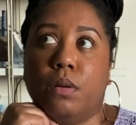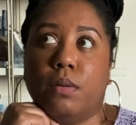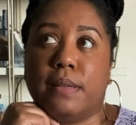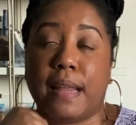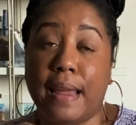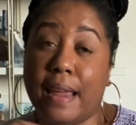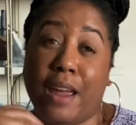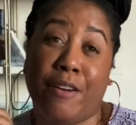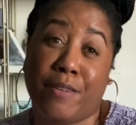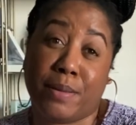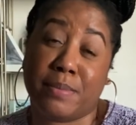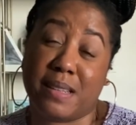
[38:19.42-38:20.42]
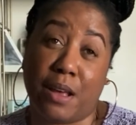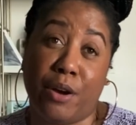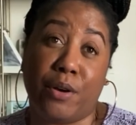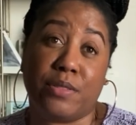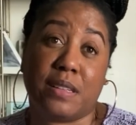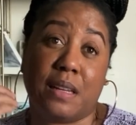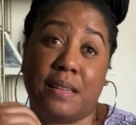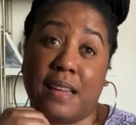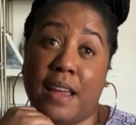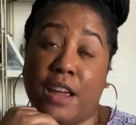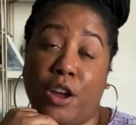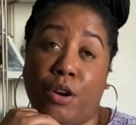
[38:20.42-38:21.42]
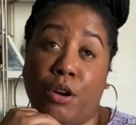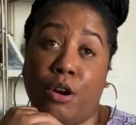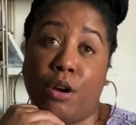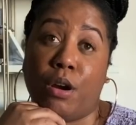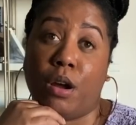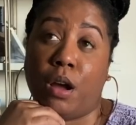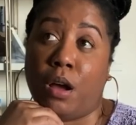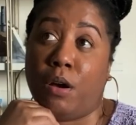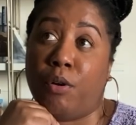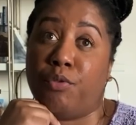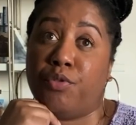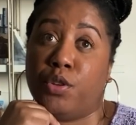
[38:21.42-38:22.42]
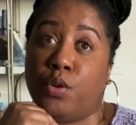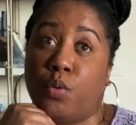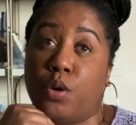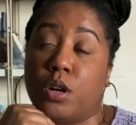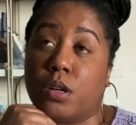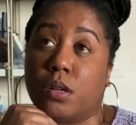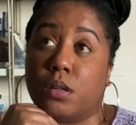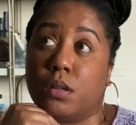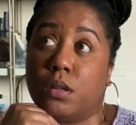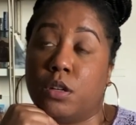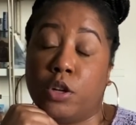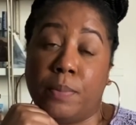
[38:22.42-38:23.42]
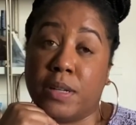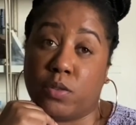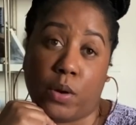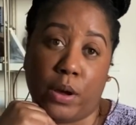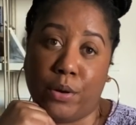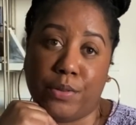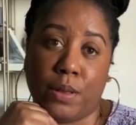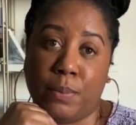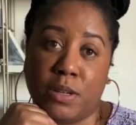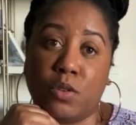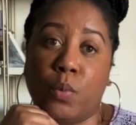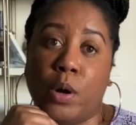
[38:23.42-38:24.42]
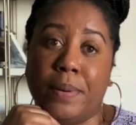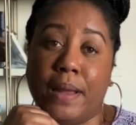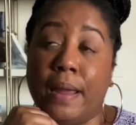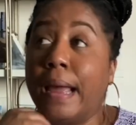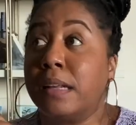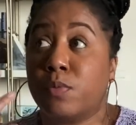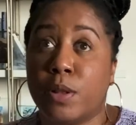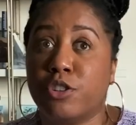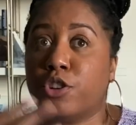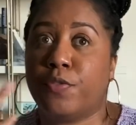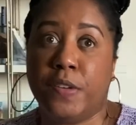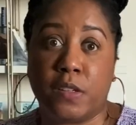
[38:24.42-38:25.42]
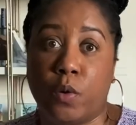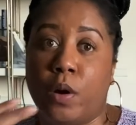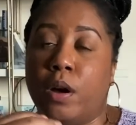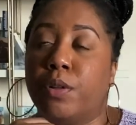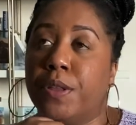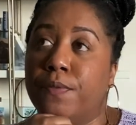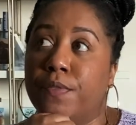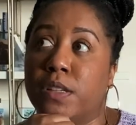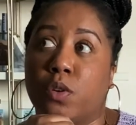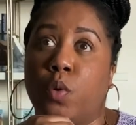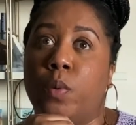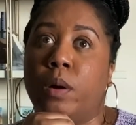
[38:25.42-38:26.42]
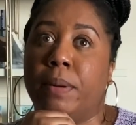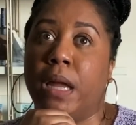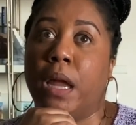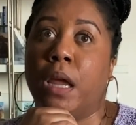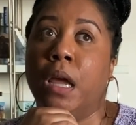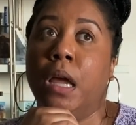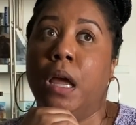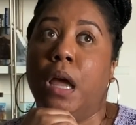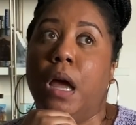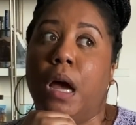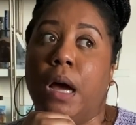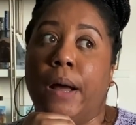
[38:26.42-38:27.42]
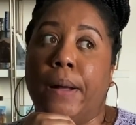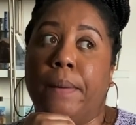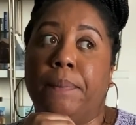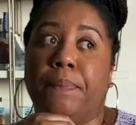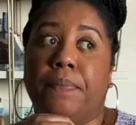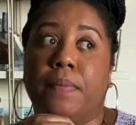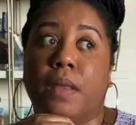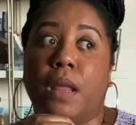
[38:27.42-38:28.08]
take care of themselves and take care of your mental health and mental well-being, as well as your physical health and physical well-being. You